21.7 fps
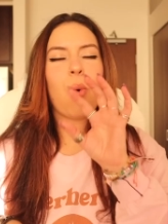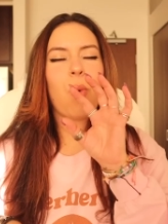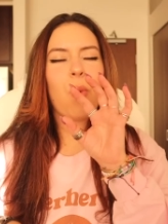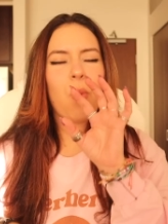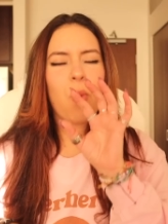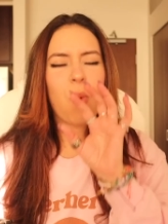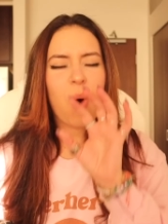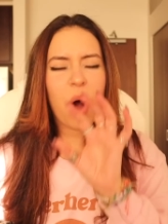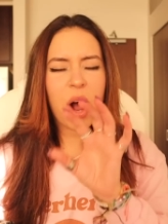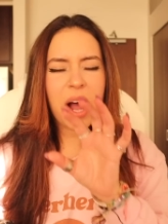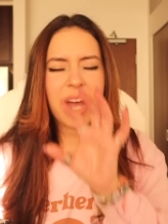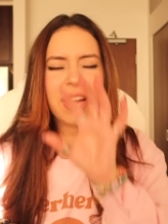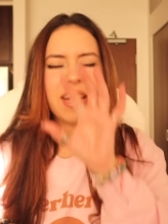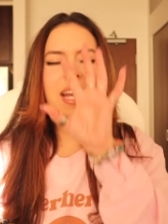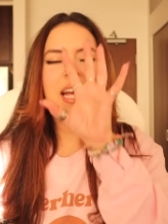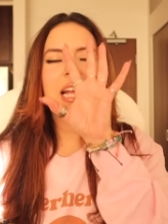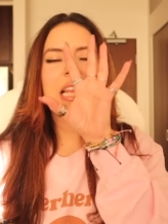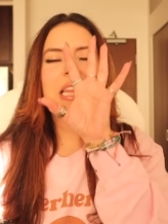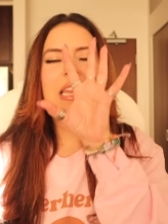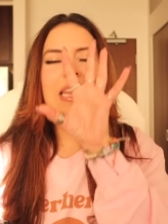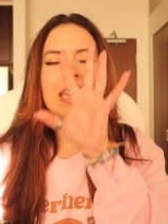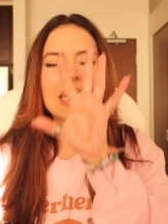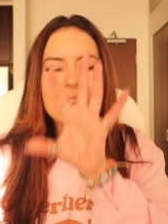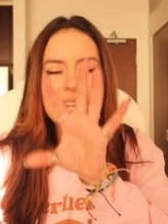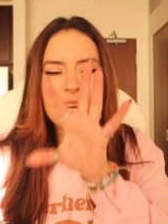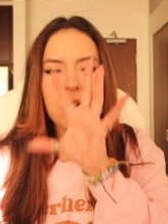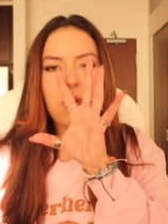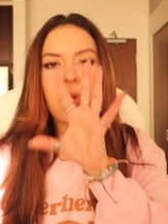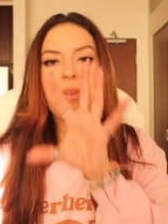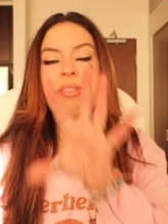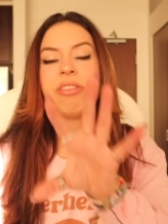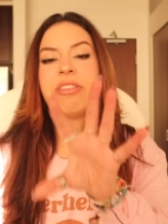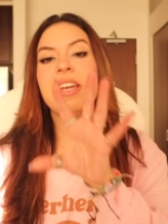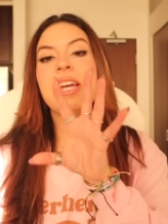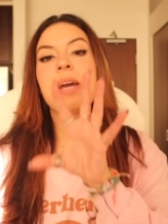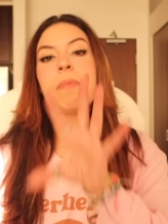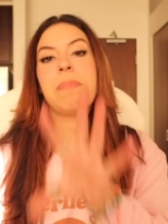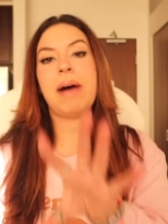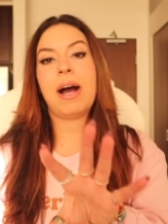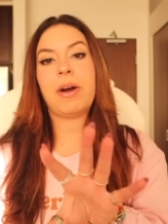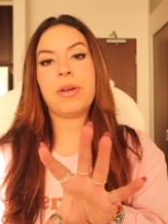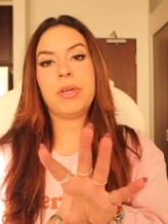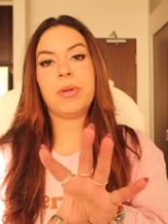one little thing
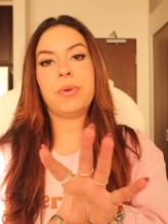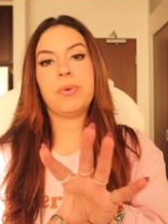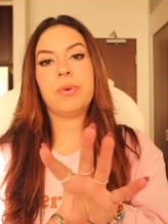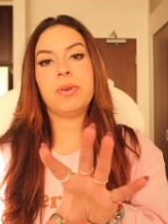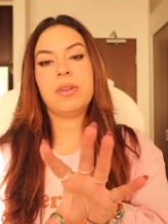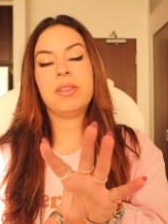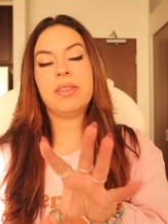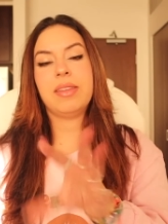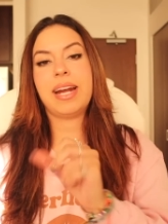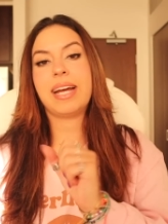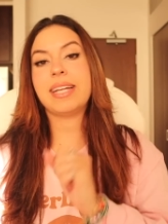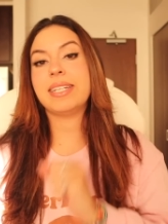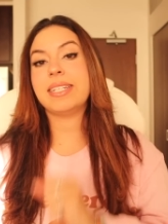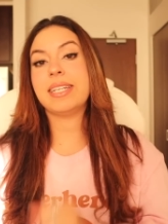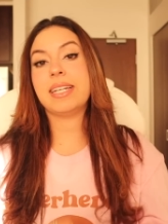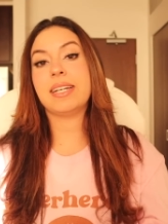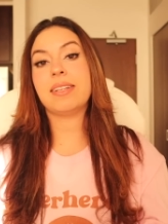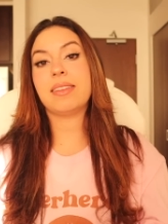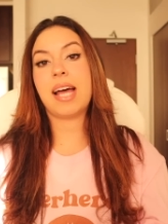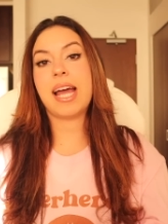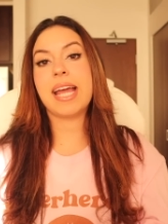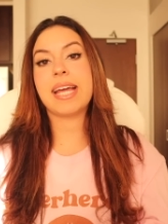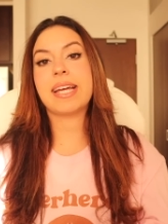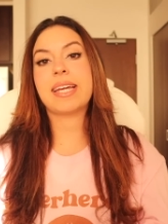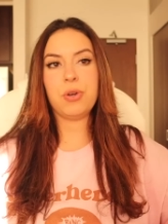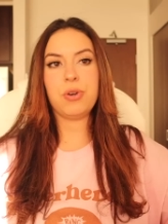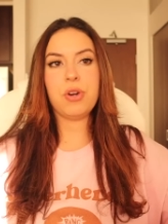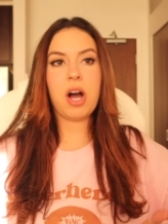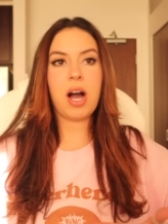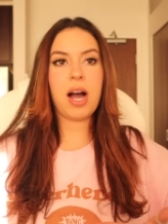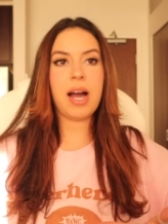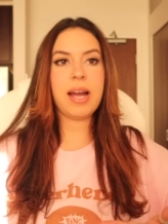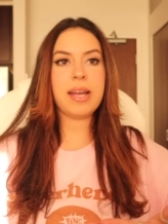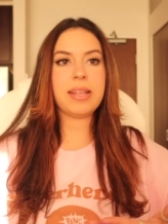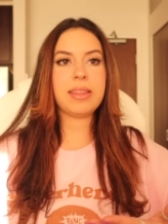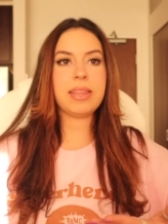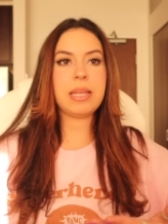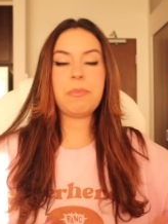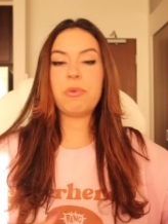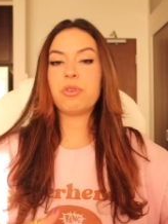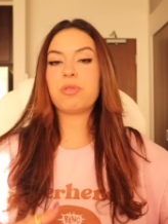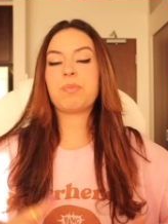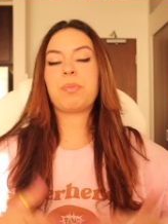about you that I didn't like. You're not
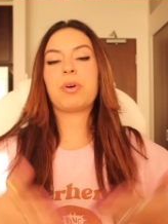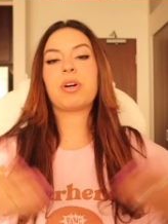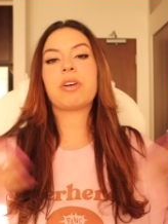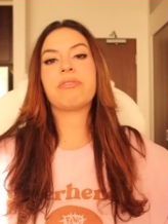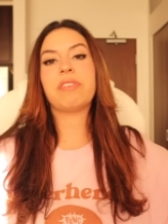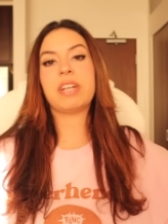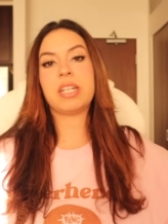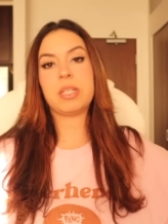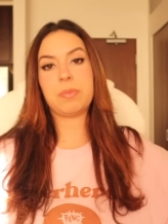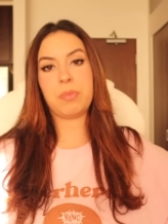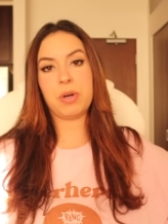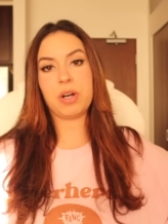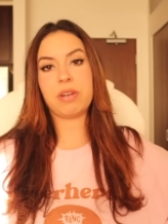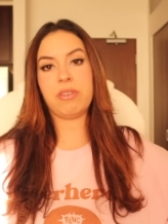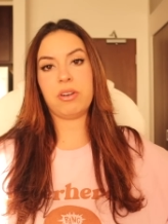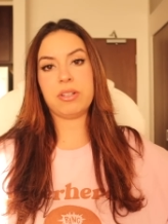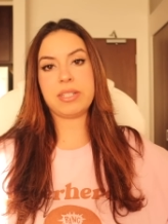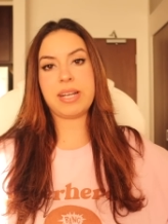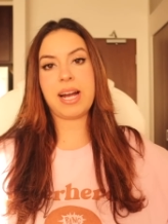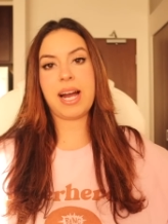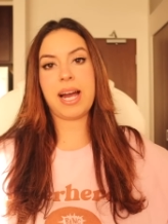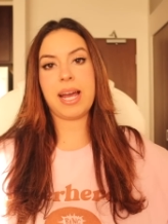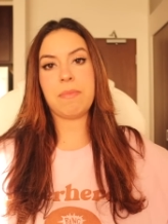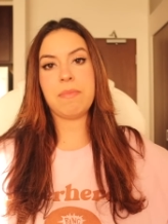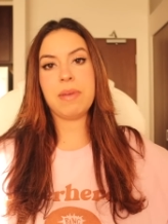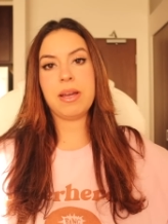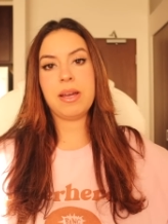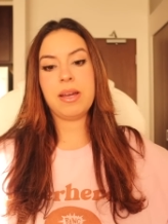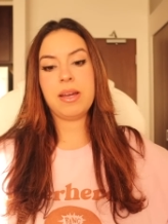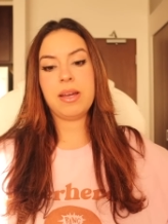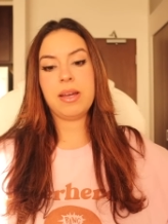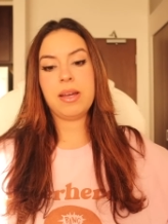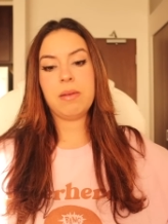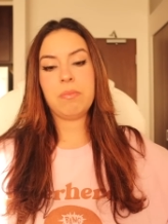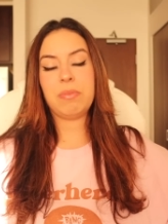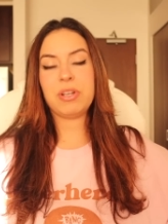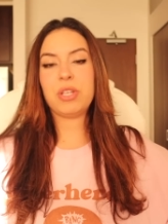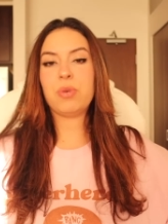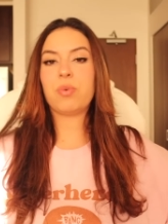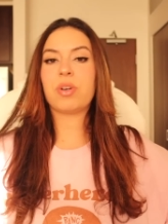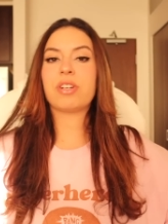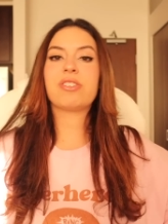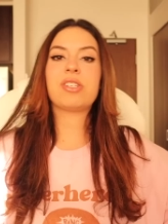the most perfect book of all time,
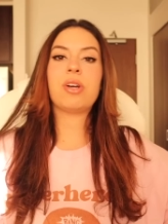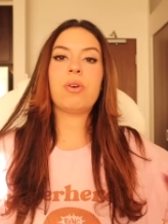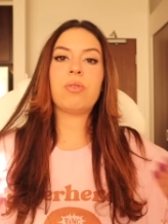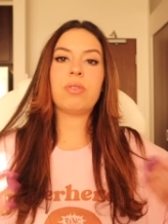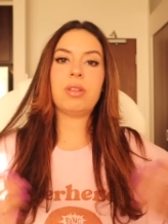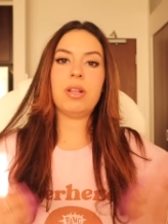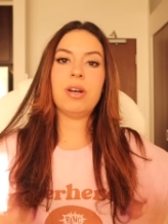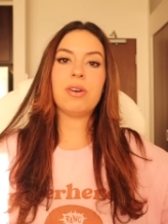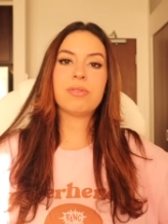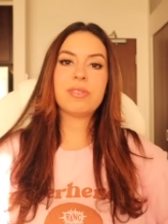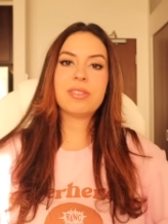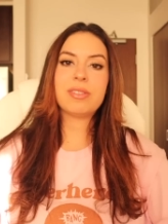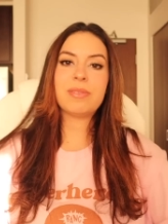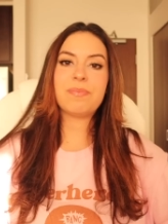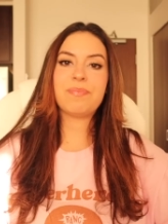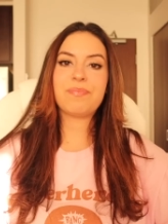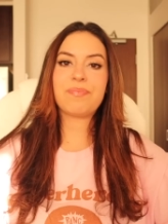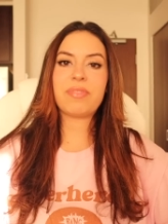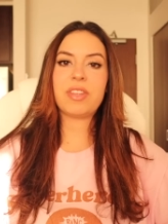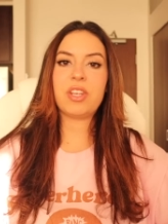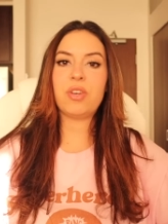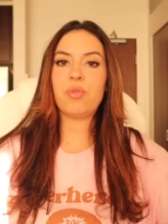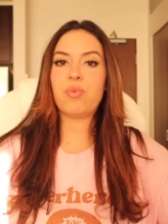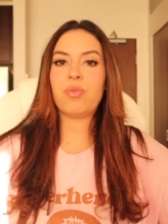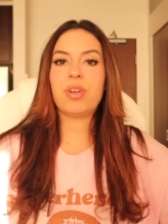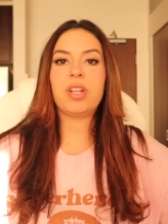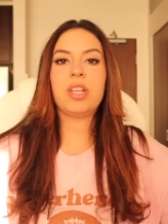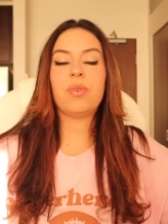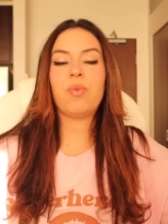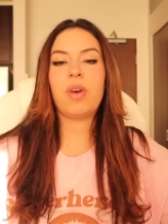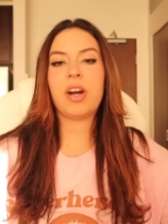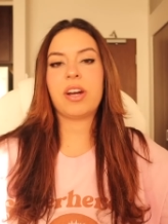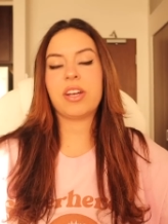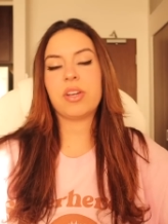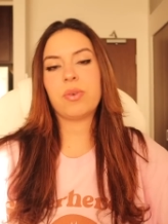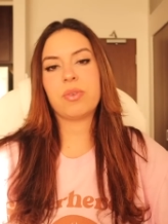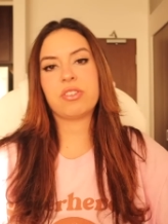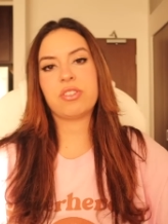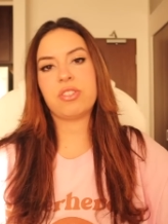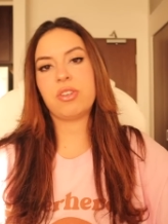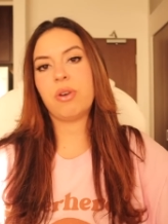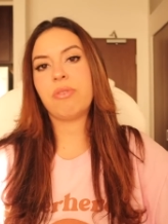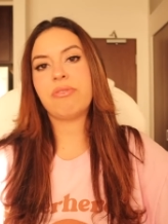but you were so close. You really were. You
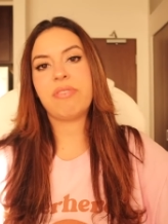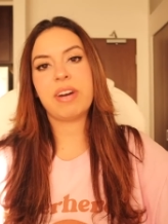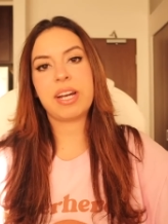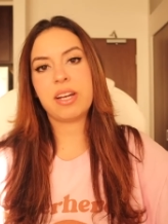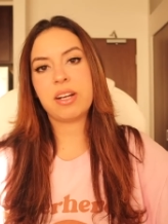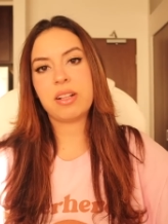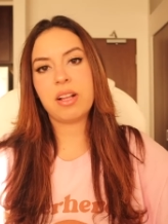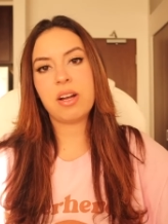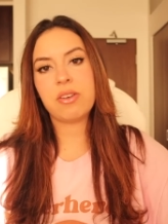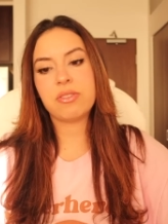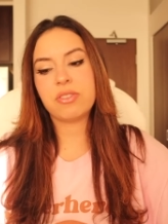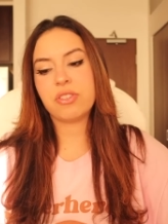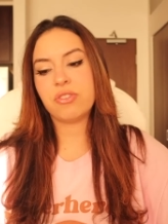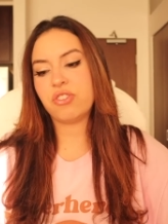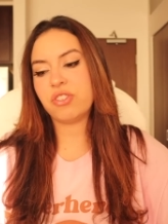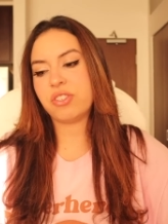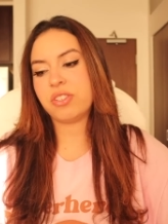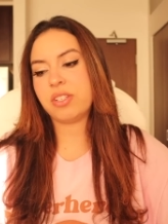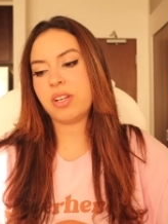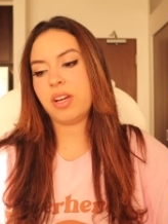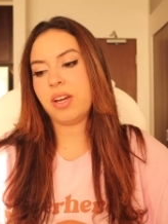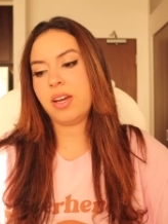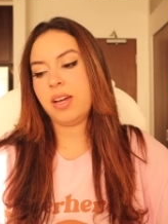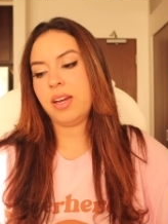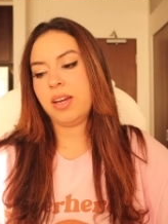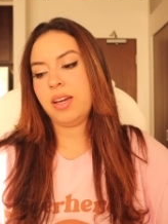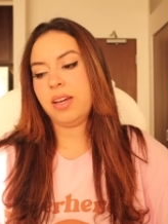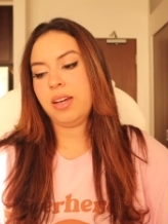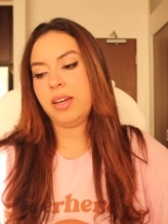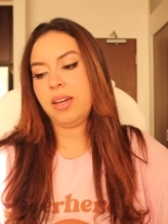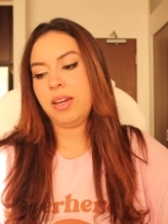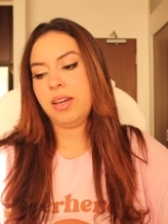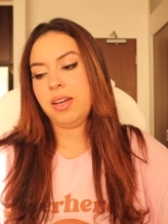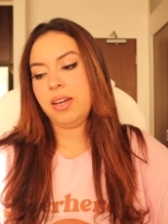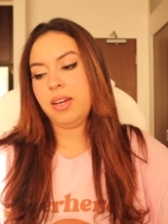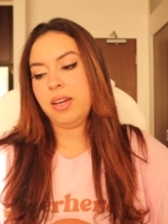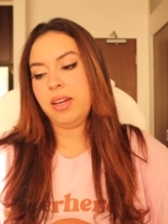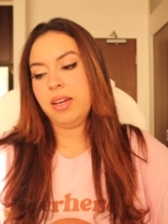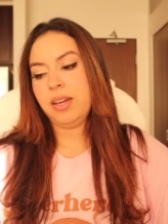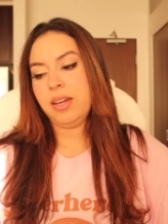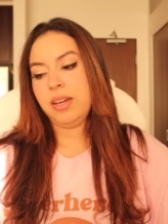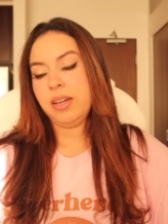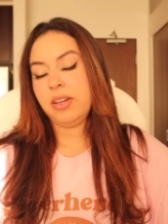were so fucking close. You just,
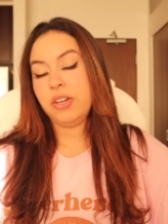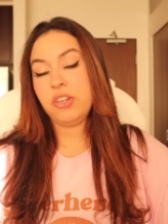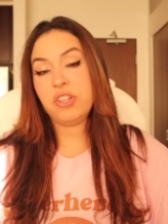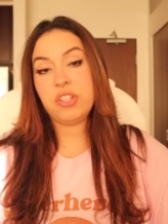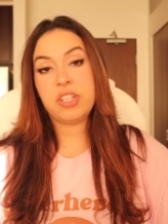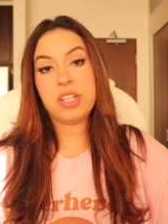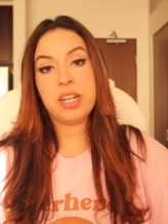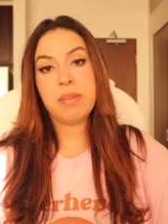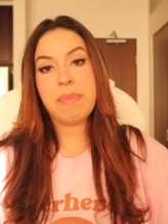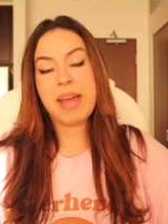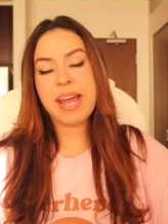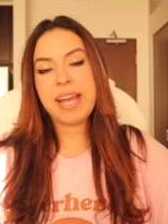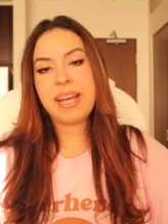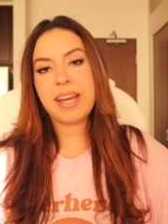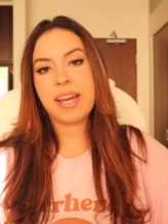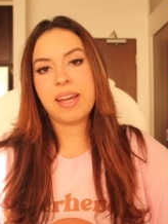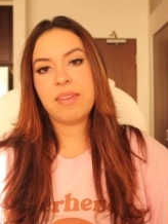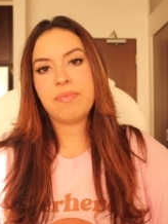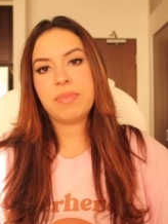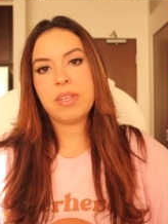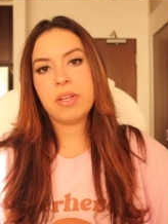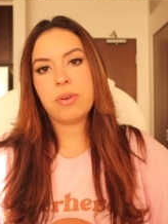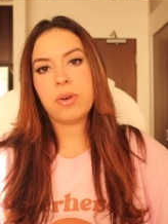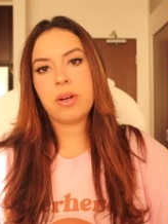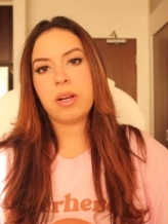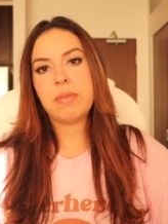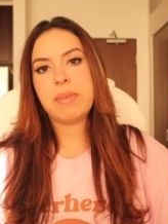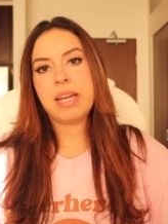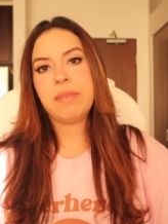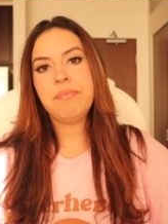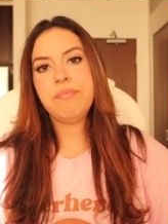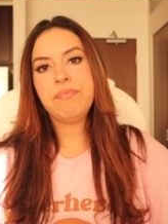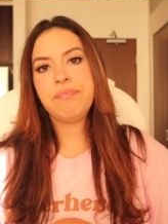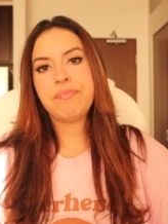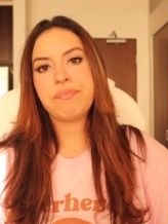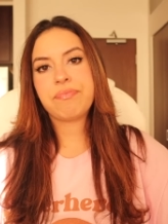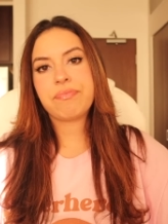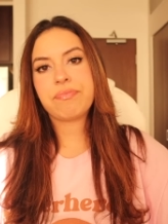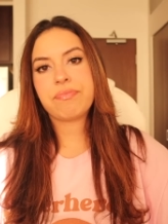you just didn't make it. You know what I mean?